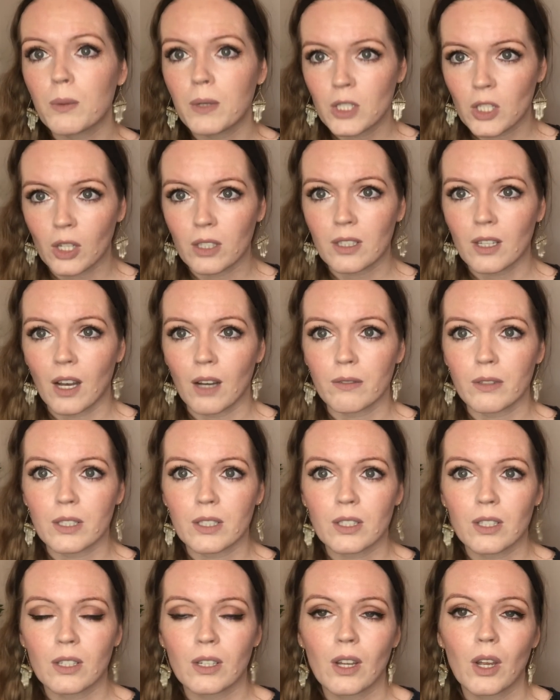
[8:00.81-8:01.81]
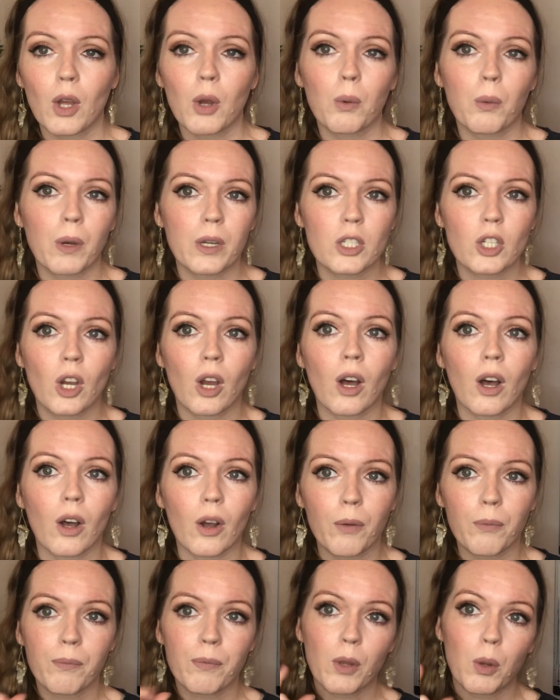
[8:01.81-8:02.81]
we just covered, which are
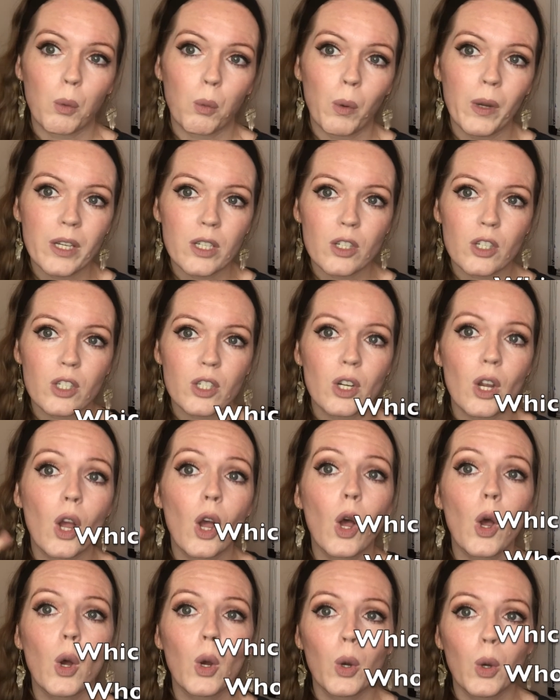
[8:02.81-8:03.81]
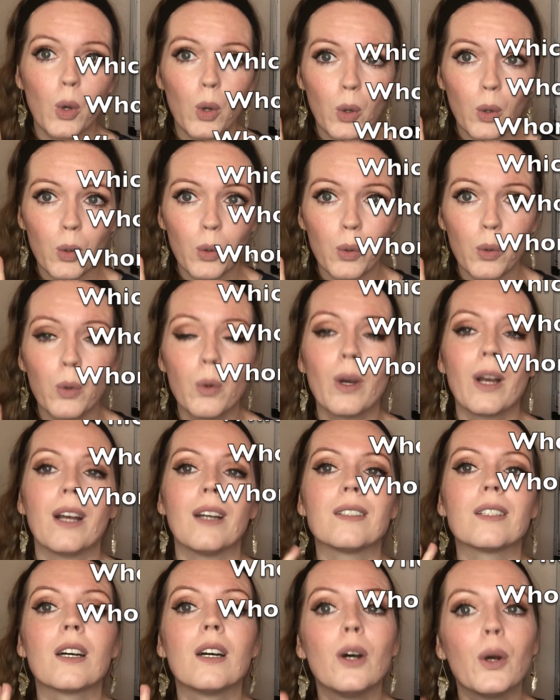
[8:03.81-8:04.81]
which, who,
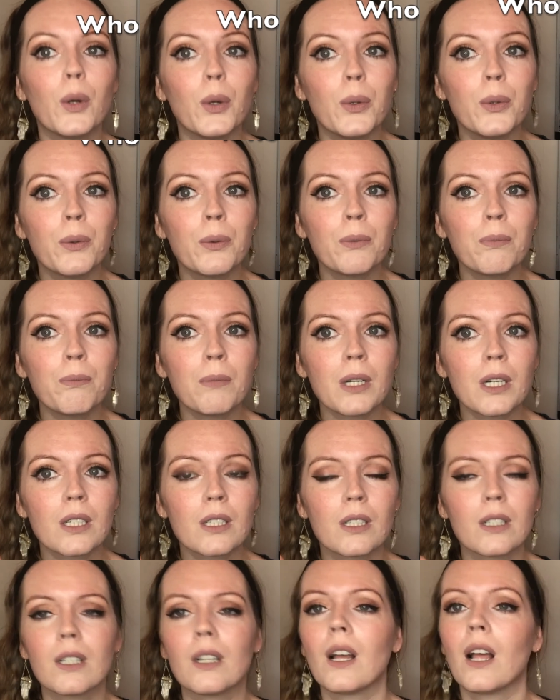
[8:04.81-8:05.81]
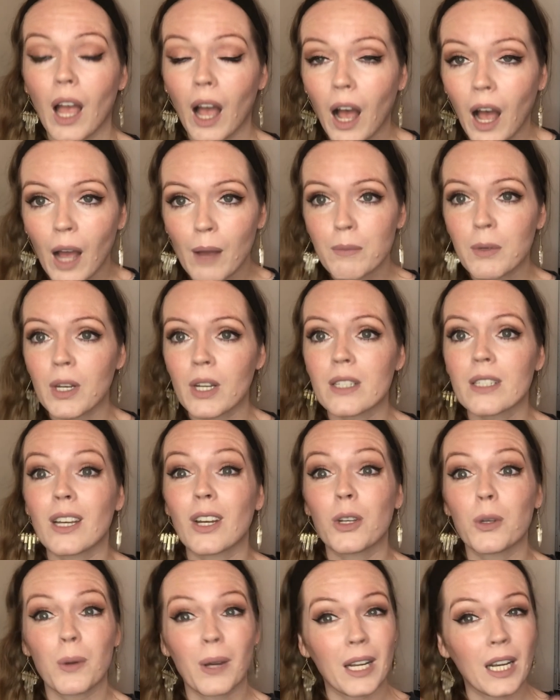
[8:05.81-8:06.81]
and whom, I'm going to tell
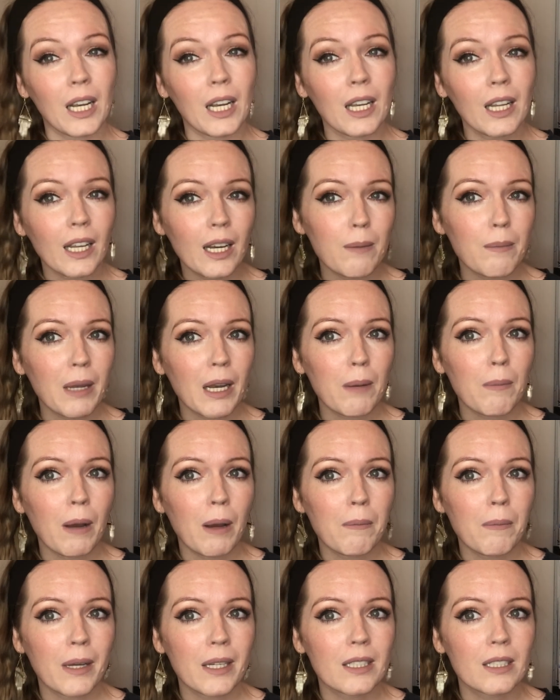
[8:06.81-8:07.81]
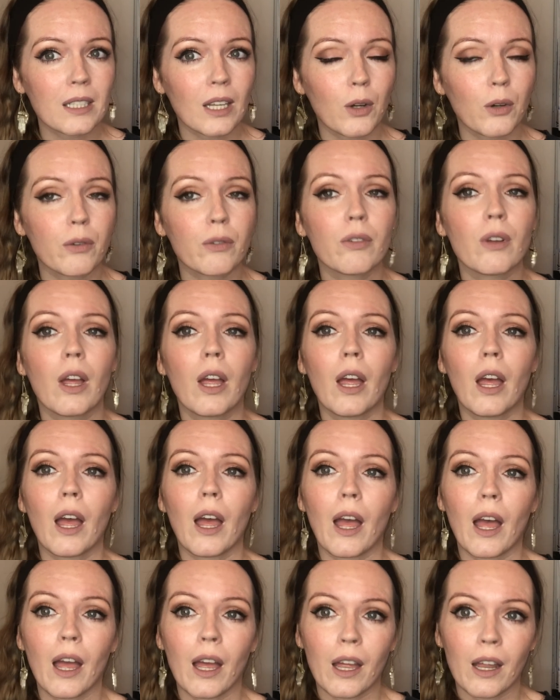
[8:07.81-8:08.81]
you a little bit about myself,
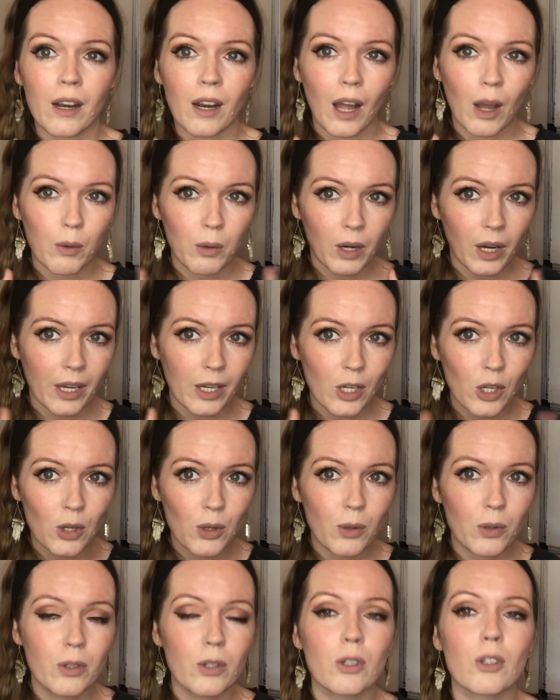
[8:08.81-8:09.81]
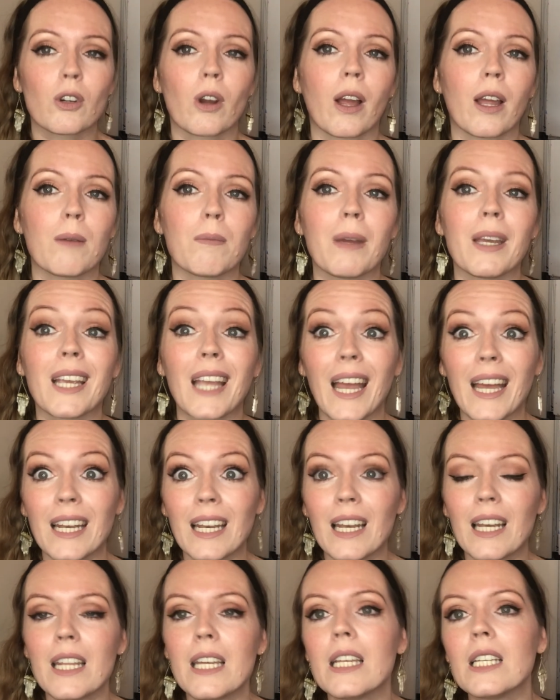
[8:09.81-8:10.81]
and I would like you to try and make at
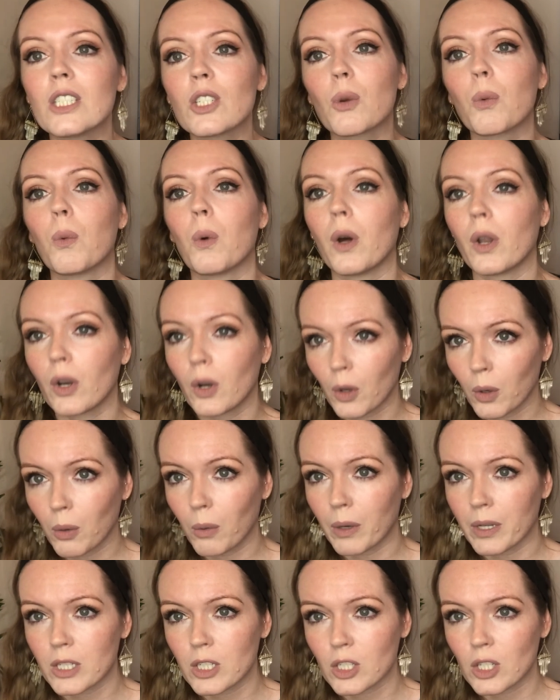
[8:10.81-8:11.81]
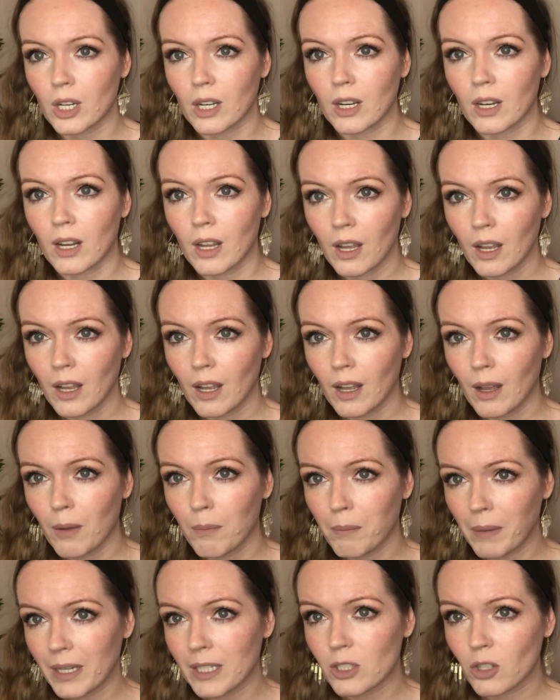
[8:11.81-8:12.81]
least one question
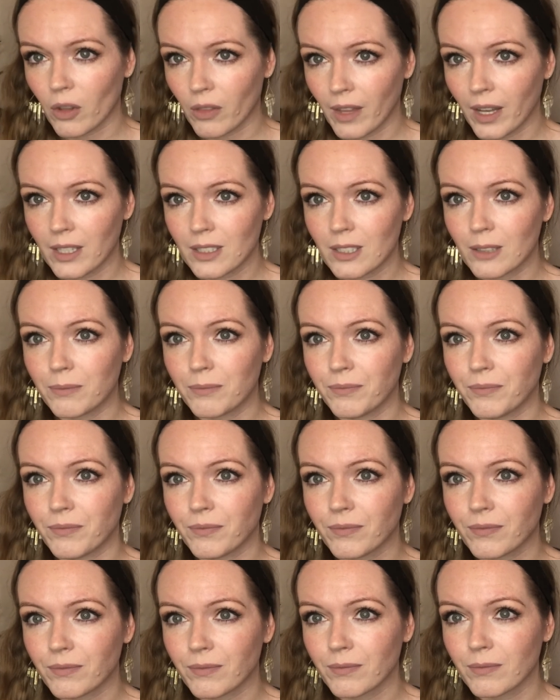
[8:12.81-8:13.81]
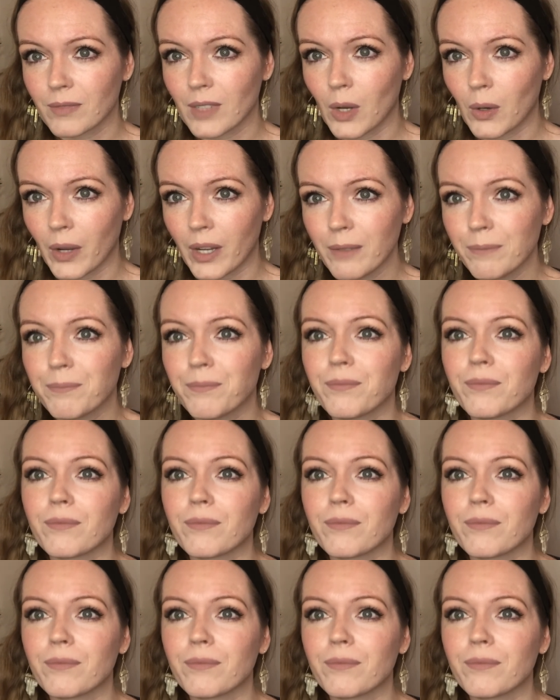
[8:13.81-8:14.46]
based on that. Okay,